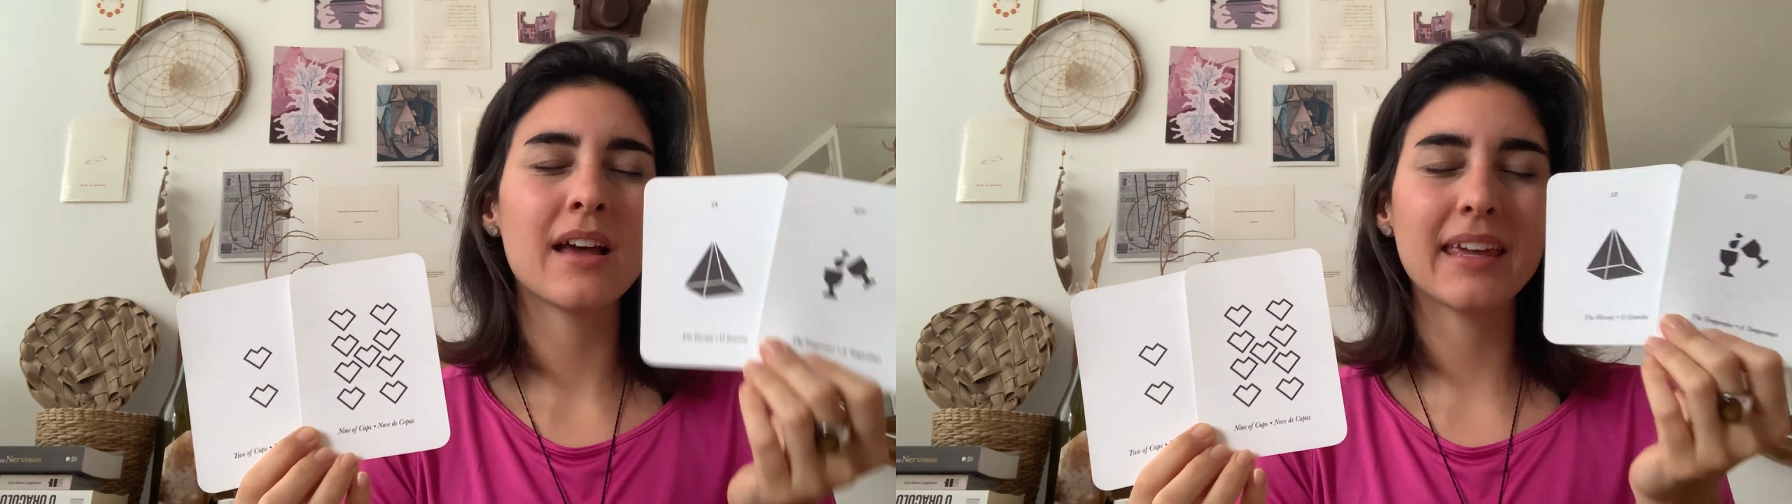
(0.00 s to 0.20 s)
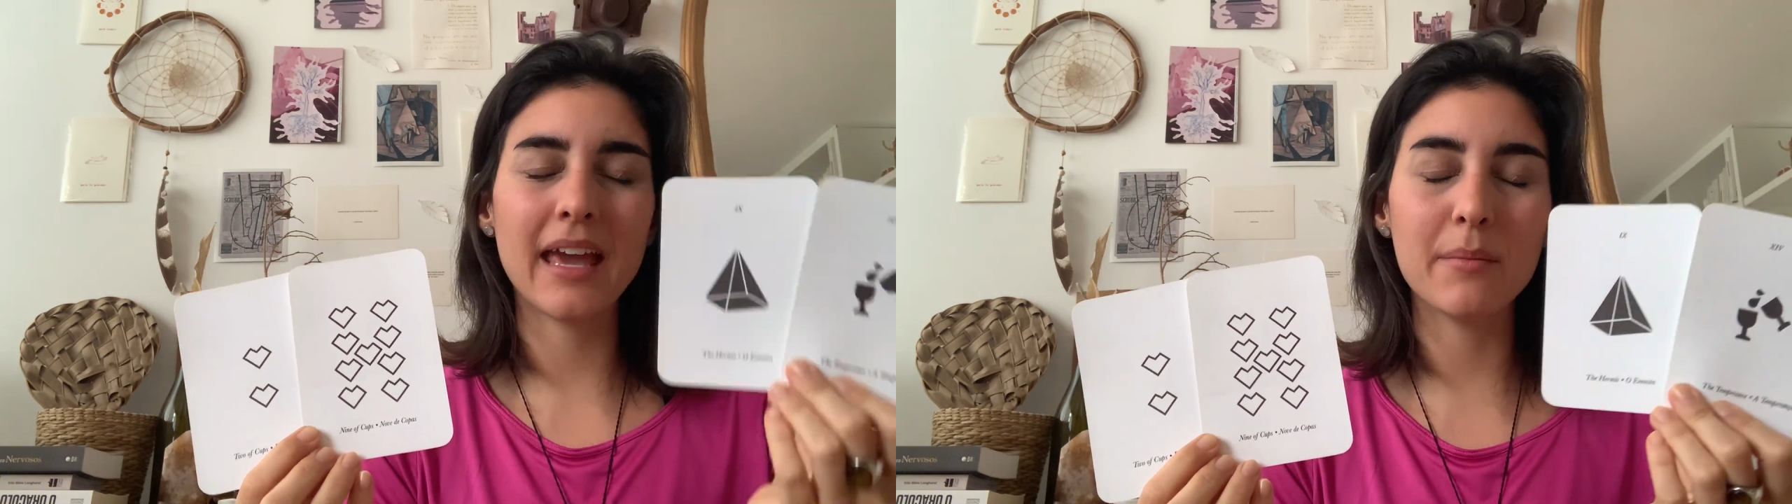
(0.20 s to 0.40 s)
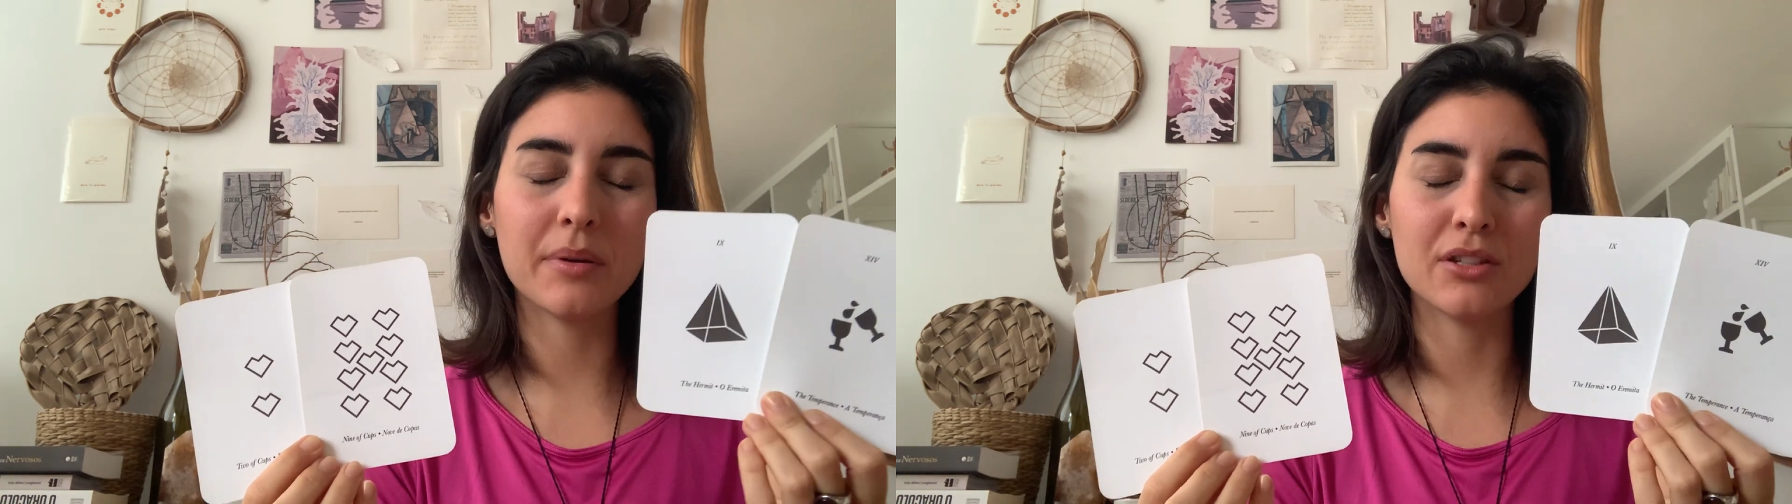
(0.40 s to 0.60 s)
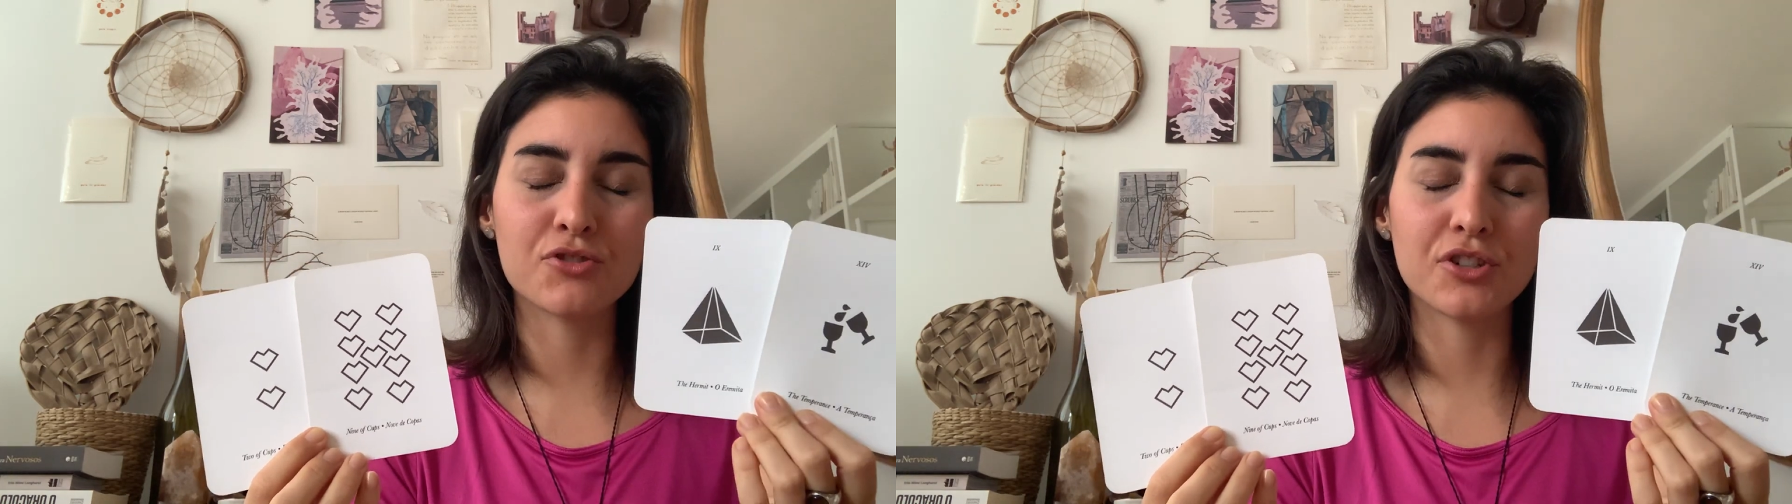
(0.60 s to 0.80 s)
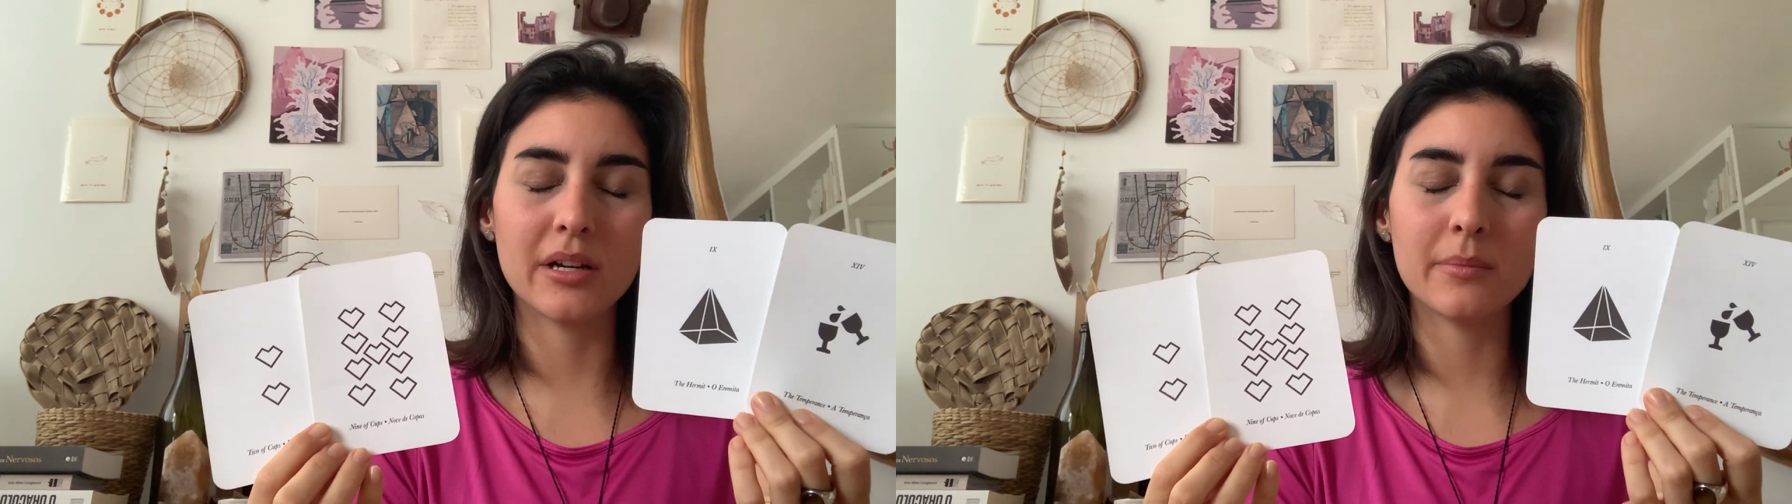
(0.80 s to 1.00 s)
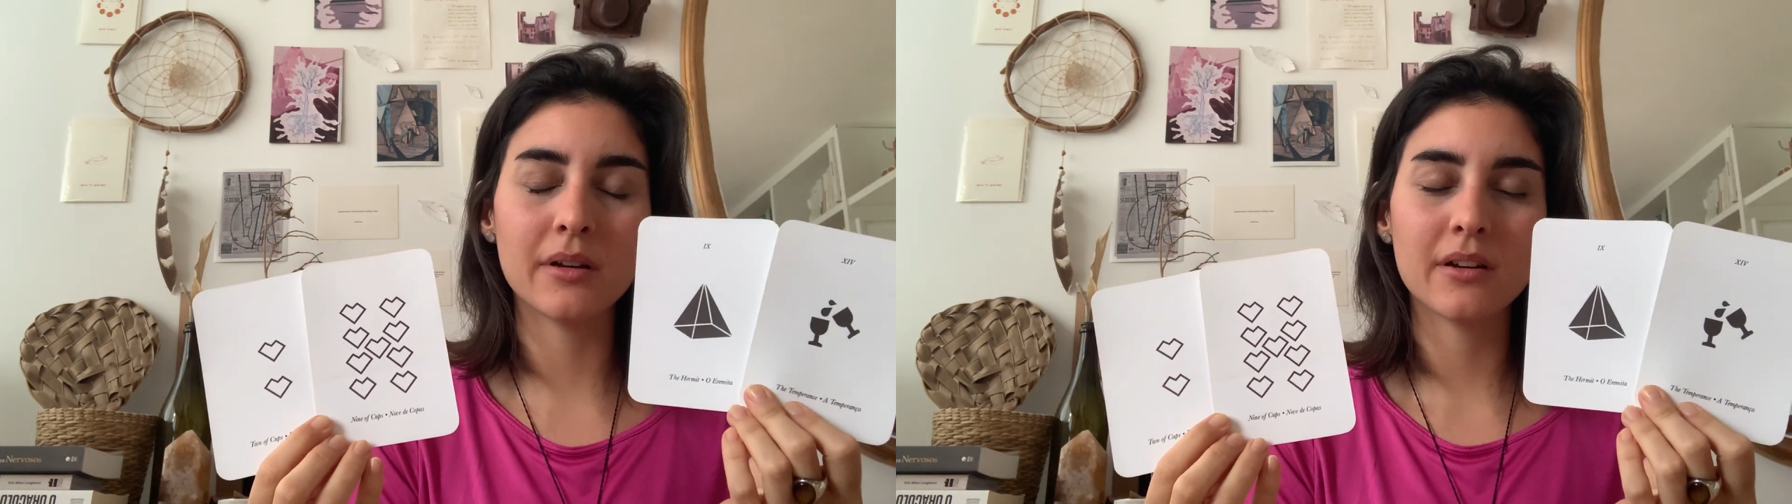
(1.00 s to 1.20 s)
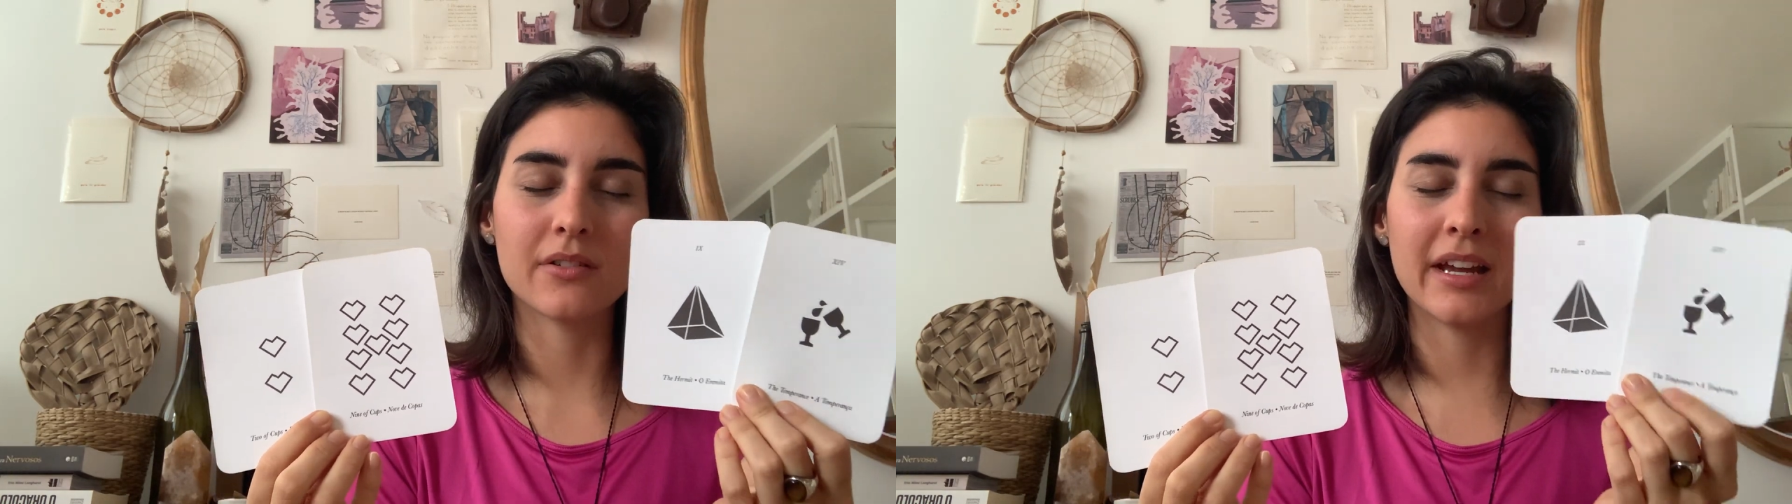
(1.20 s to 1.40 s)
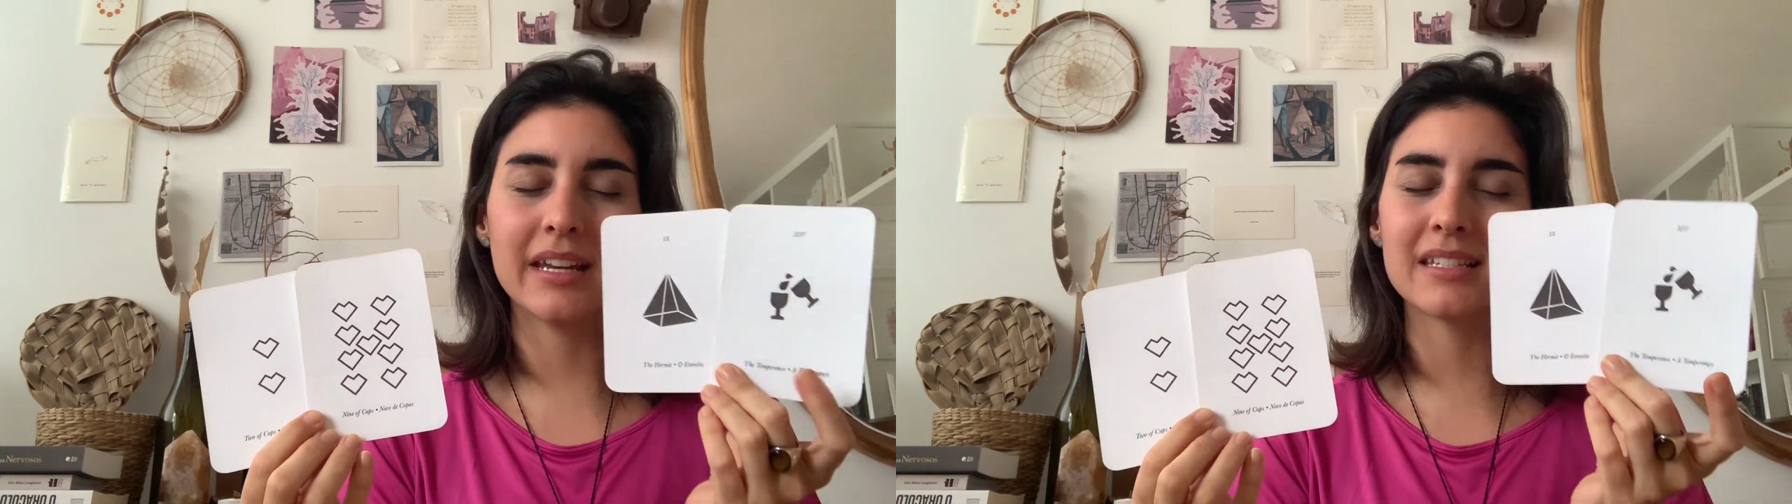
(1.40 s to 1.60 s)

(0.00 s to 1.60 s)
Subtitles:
camping trip, right?